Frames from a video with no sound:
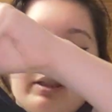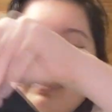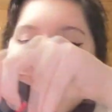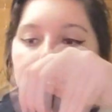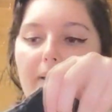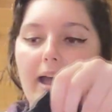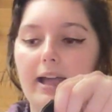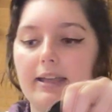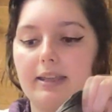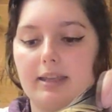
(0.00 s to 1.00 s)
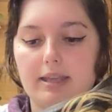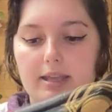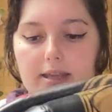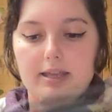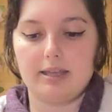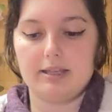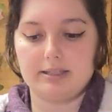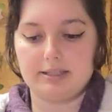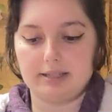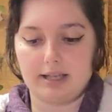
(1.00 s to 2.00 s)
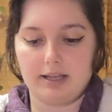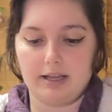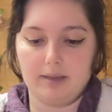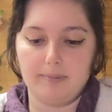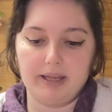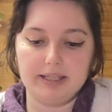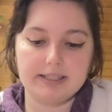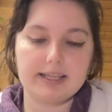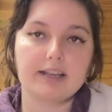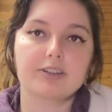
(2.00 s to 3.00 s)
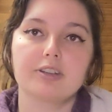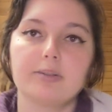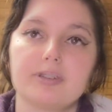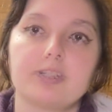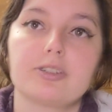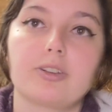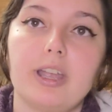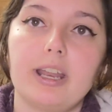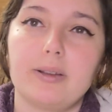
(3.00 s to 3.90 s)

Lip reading: The back is buttons actually, which is great.